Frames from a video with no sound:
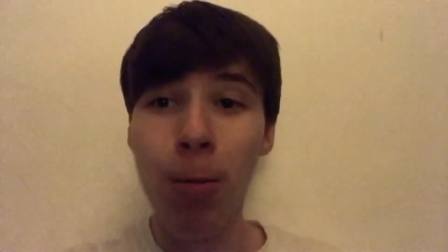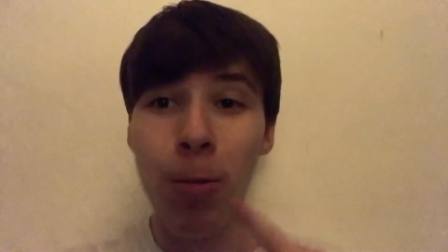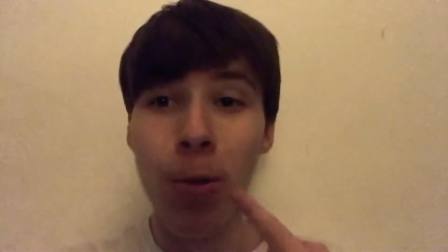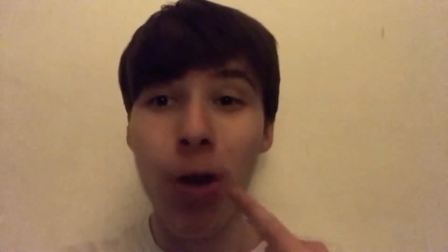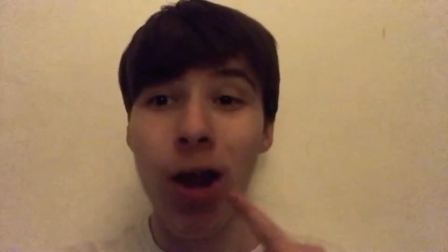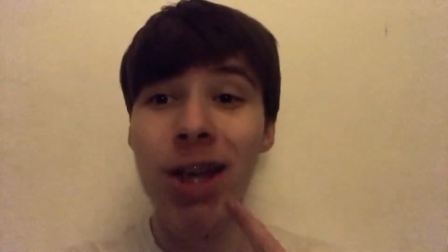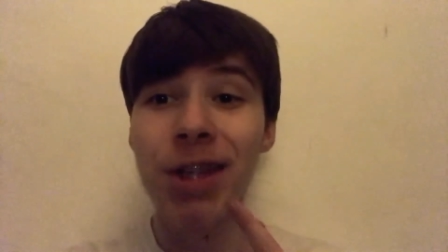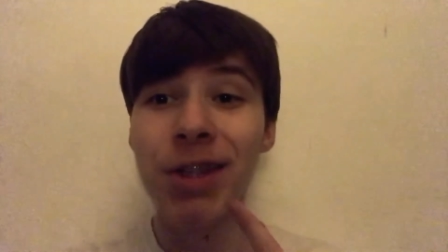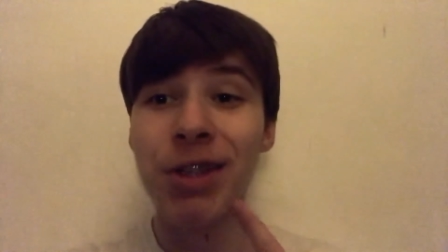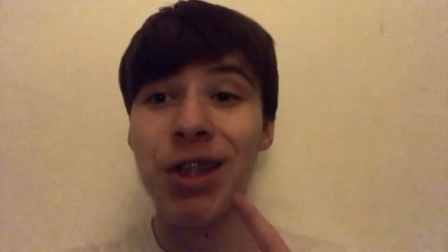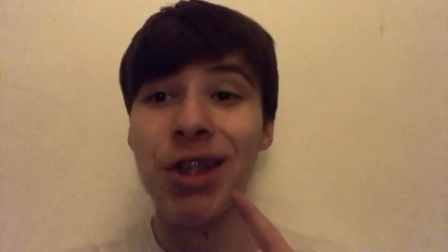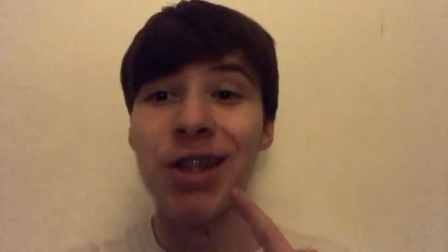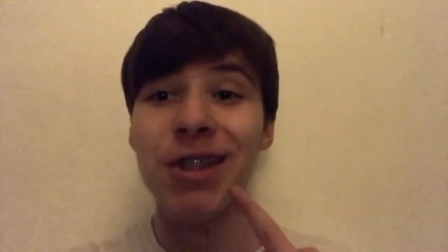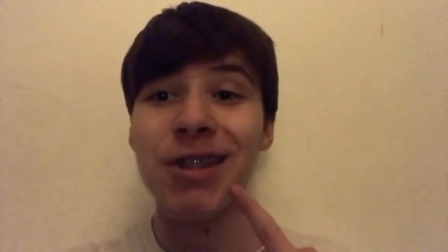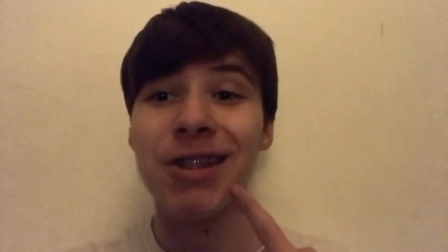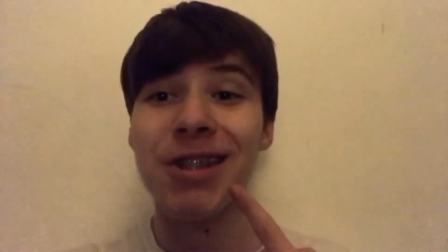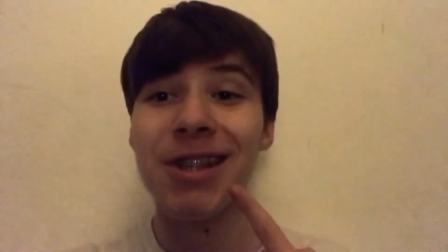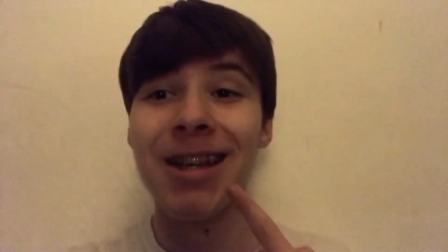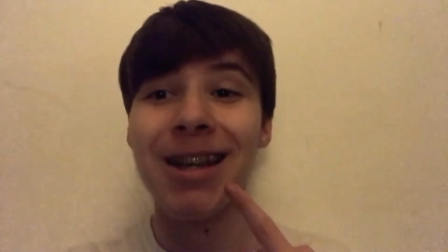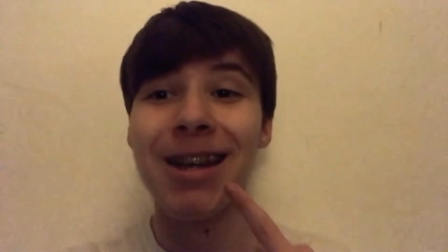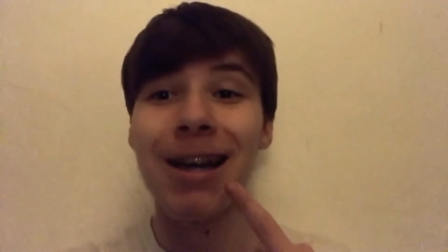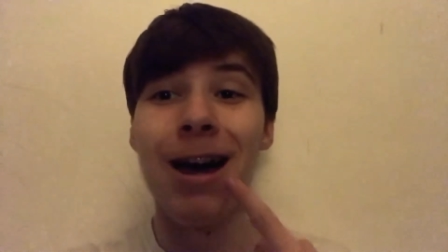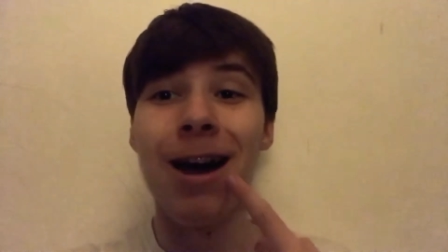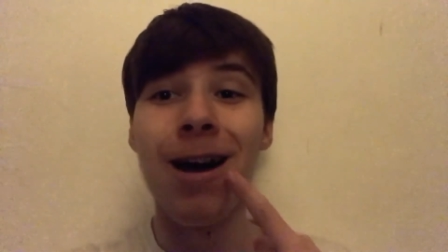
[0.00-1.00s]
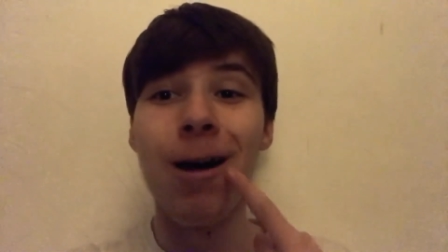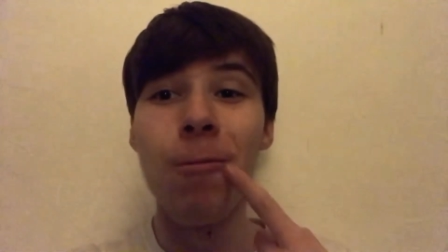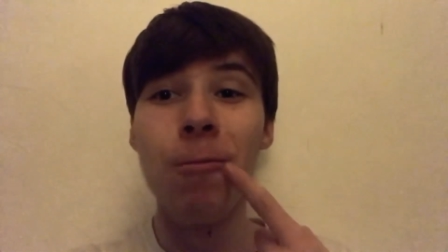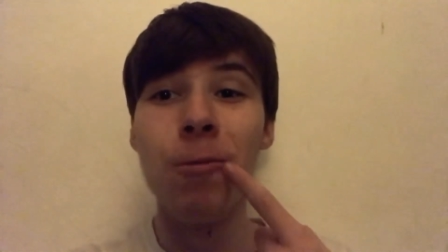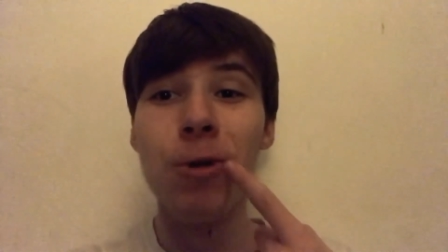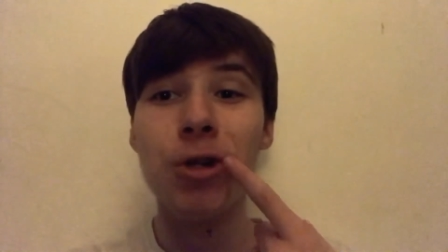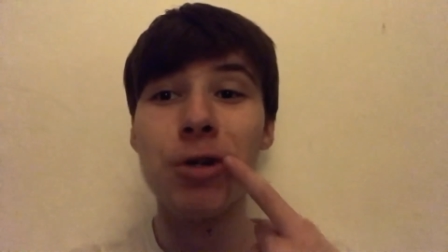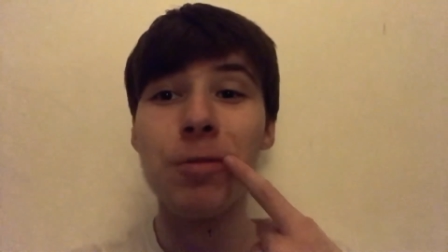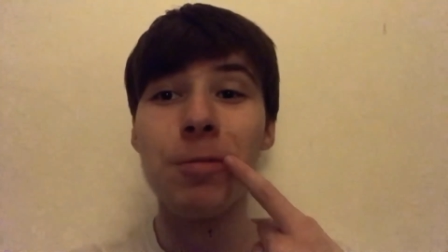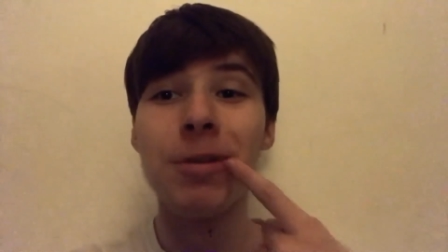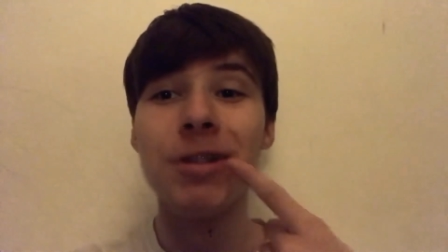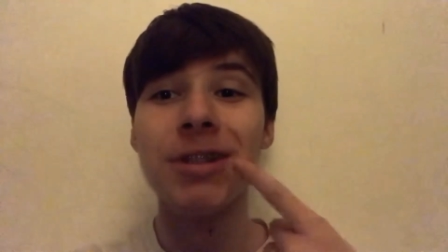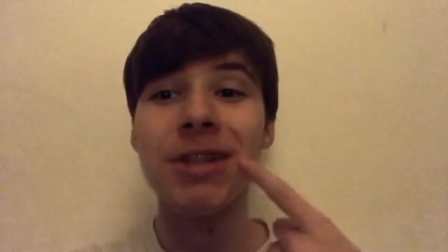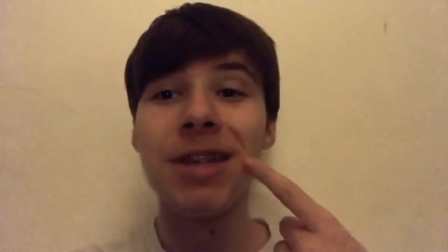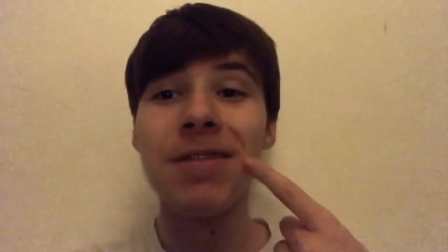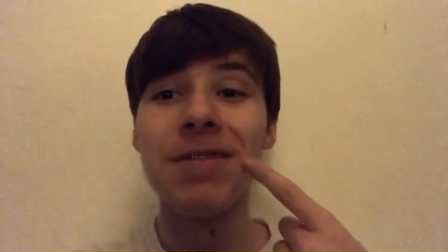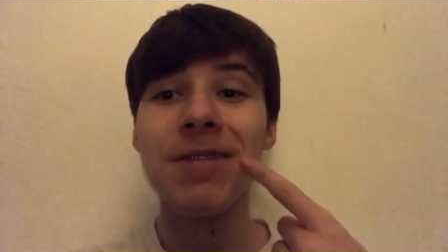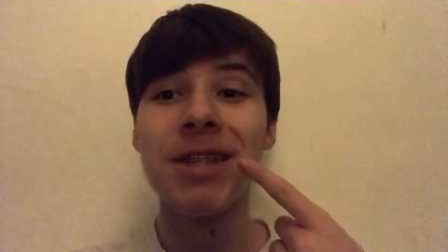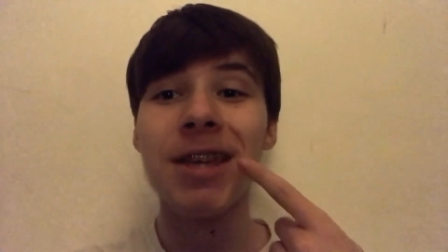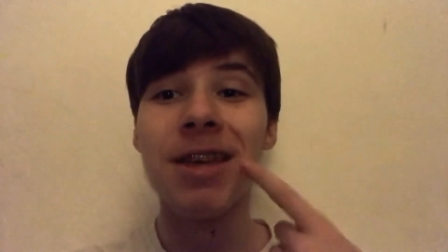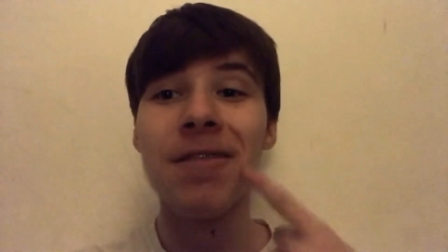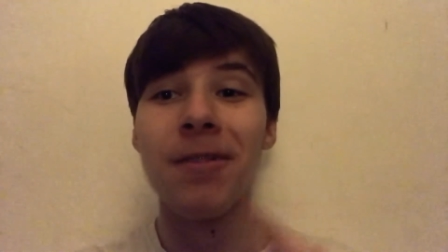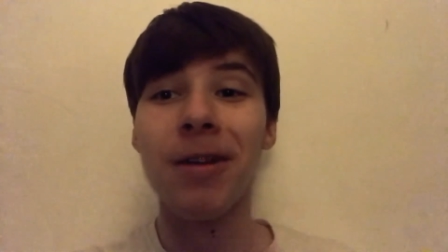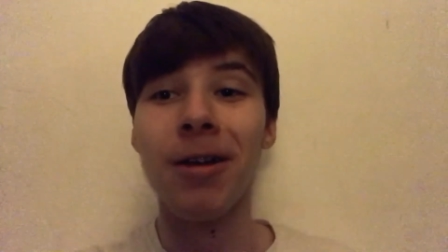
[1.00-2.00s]
braces I'm pushing my
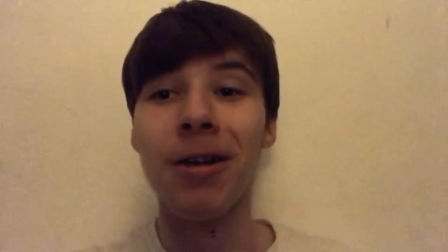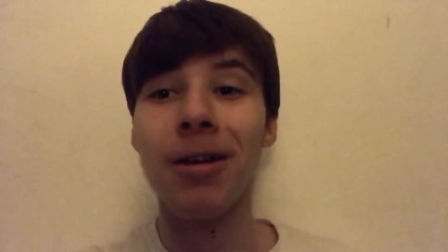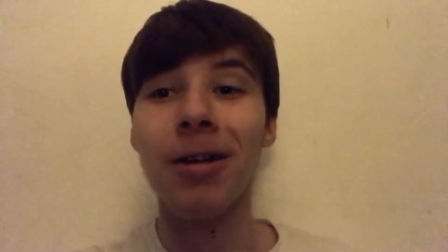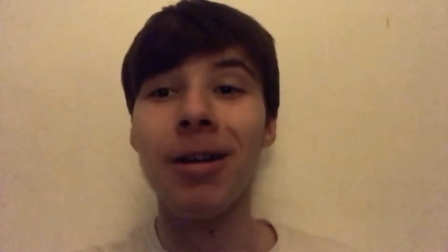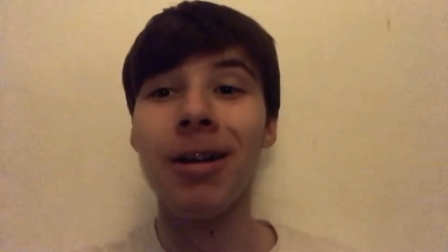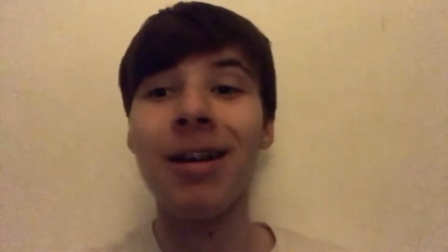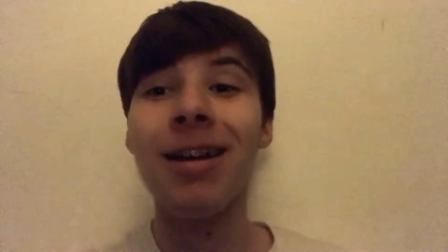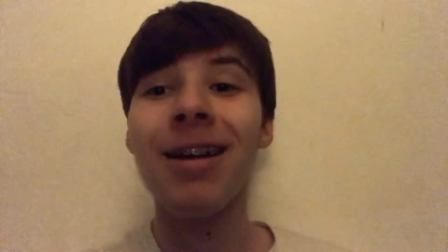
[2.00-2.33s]
teeth together.